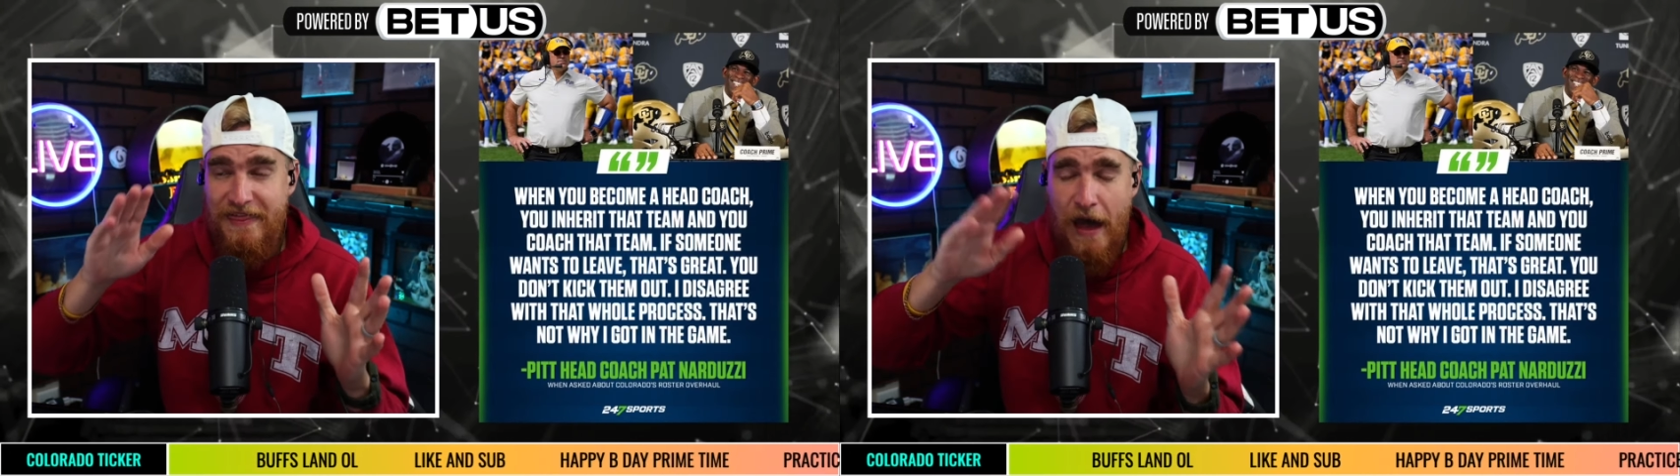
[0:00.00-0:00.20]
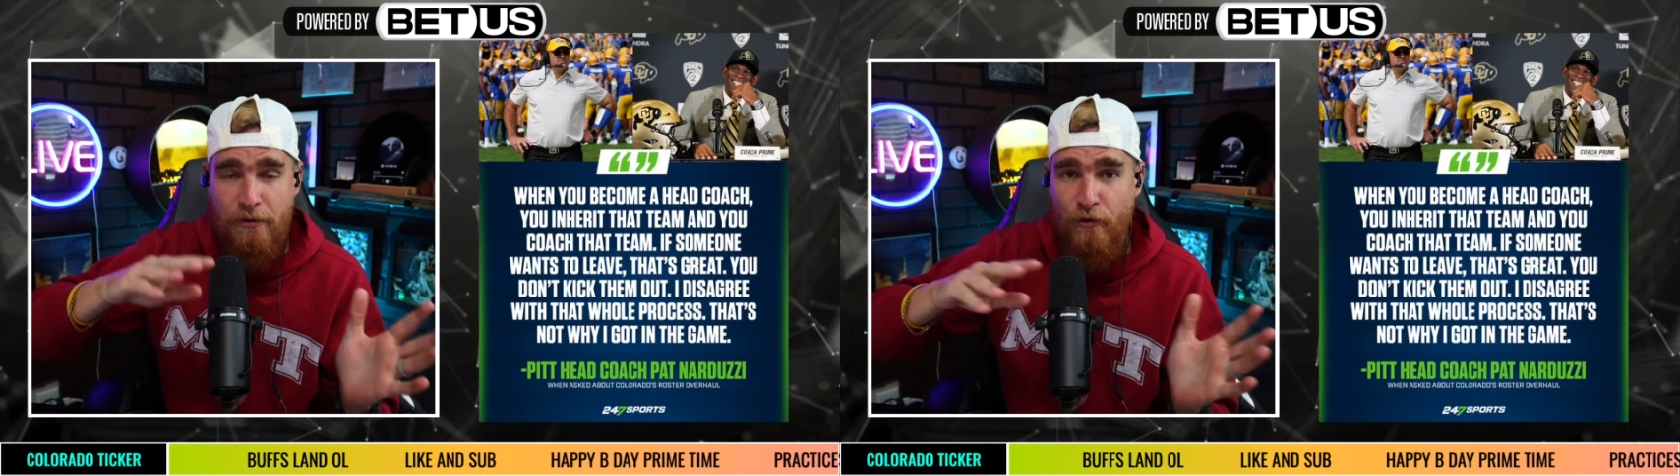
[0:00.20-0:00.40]

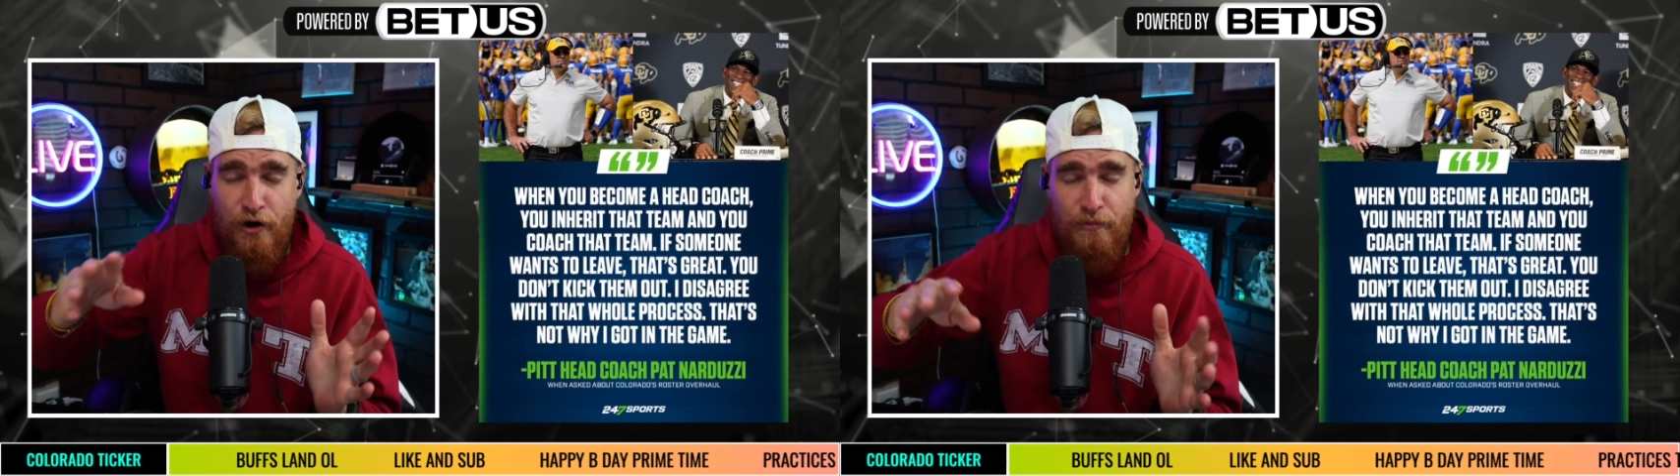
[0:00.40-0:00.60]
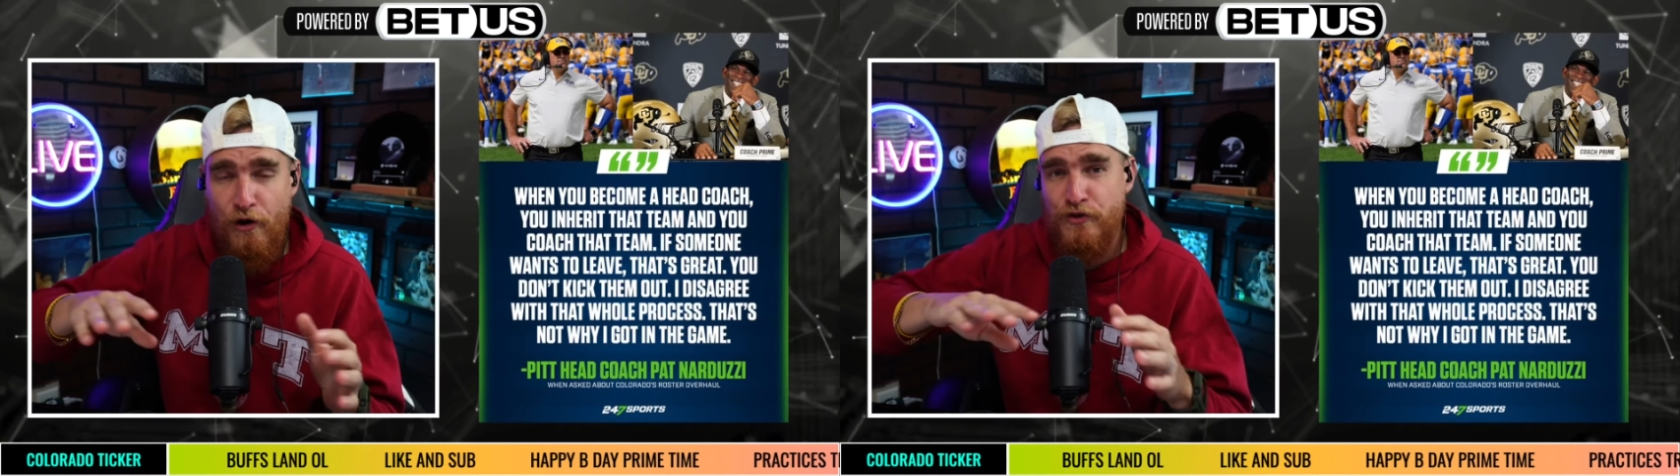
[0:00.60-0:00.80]
That
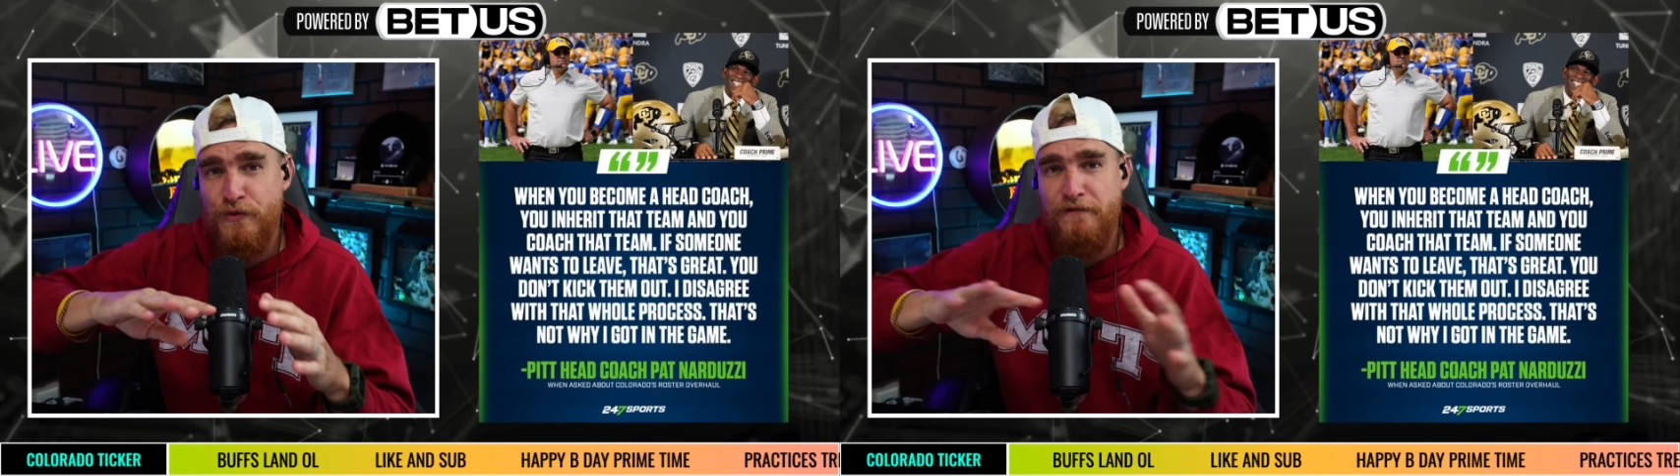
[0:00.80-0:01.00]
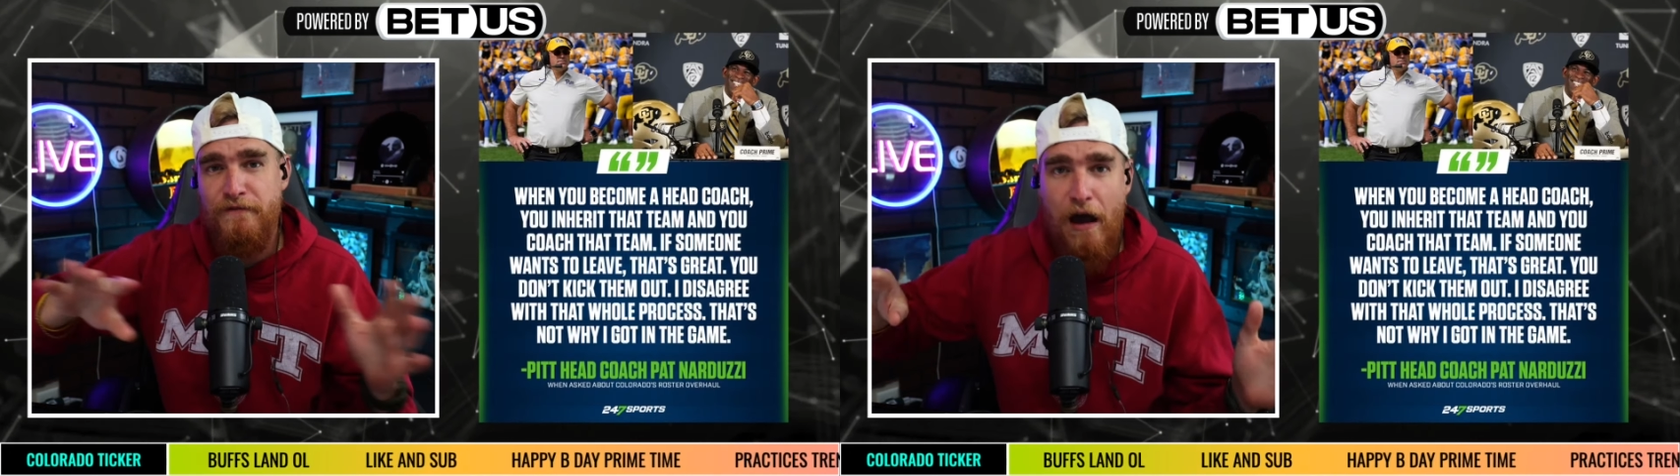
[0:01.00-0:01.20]
Twitter post
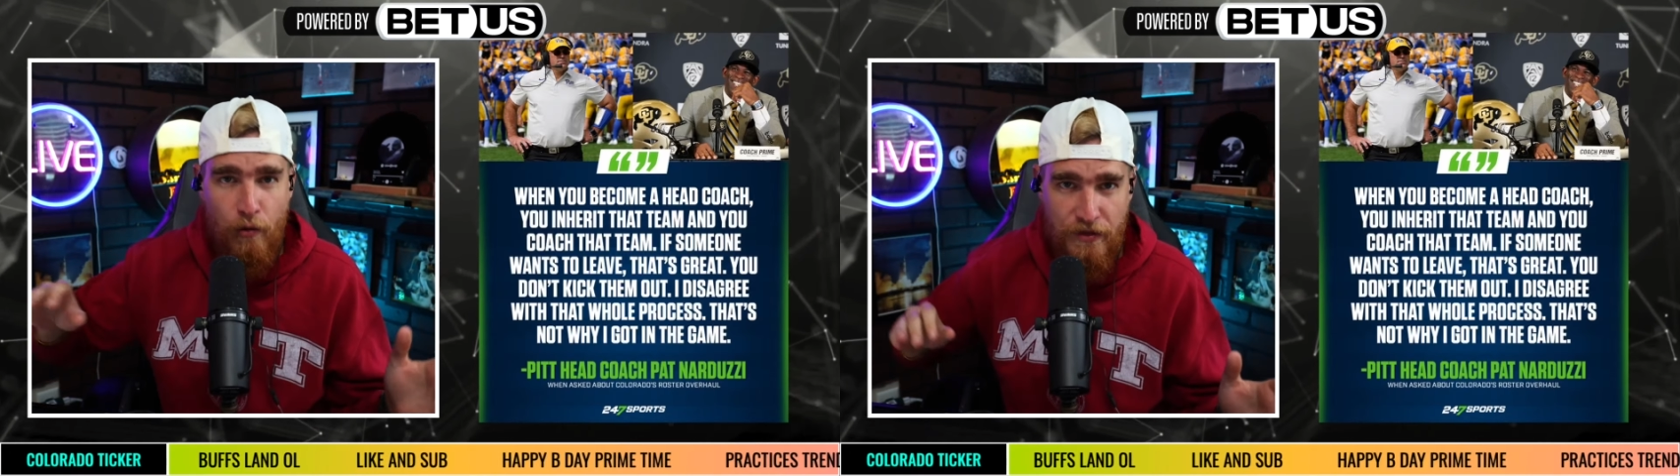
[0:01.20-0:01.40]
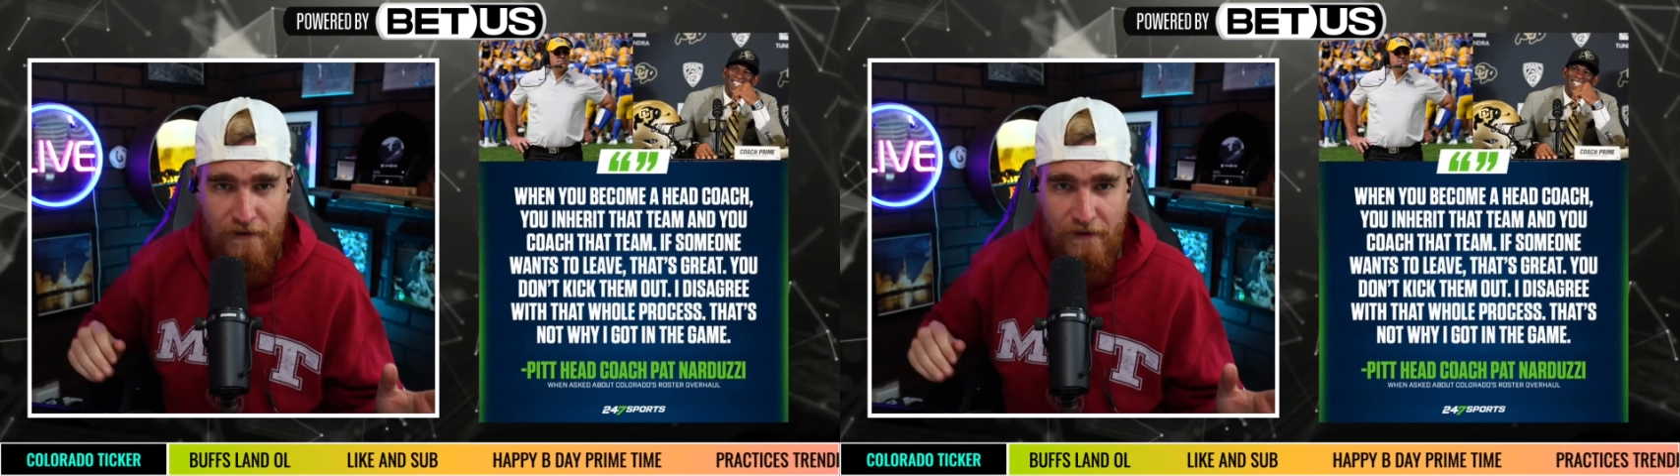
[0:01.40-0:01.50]
went viral with